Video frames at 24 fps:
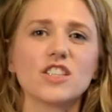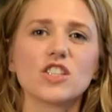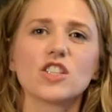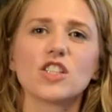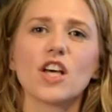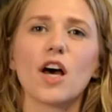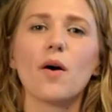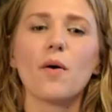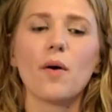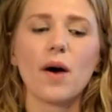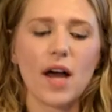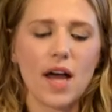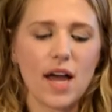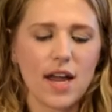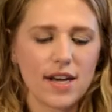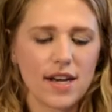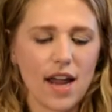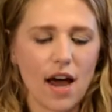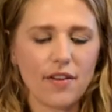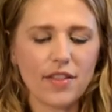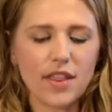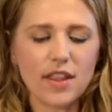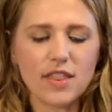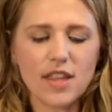So
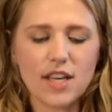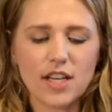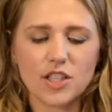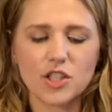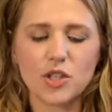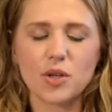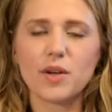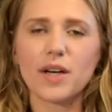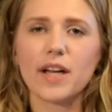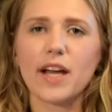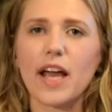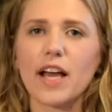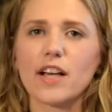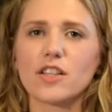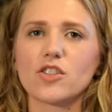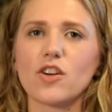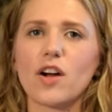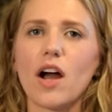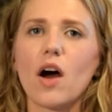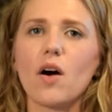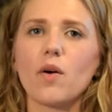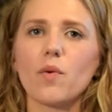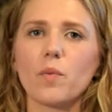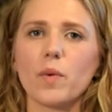now that the tuna cakes are
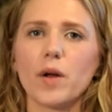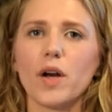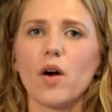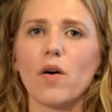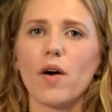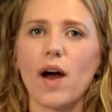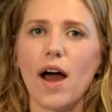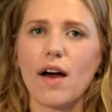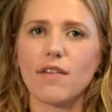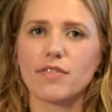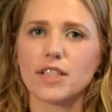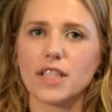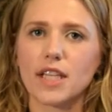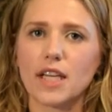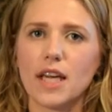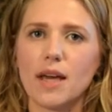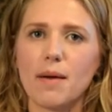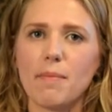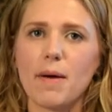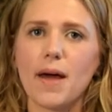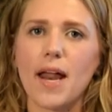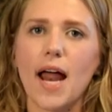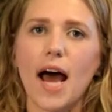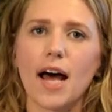out and we don't have to
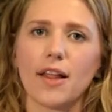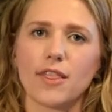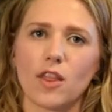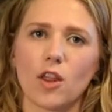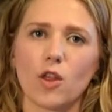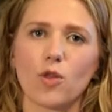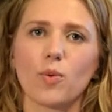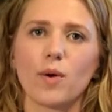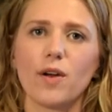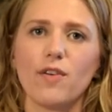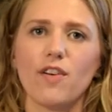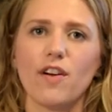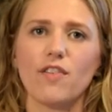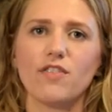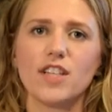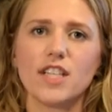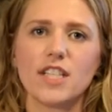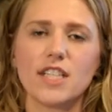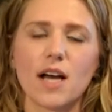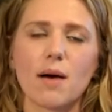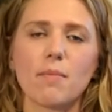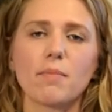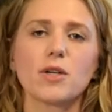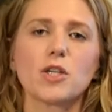keep it at the
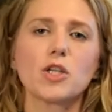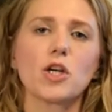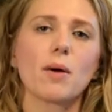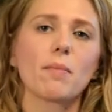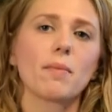350 temperature,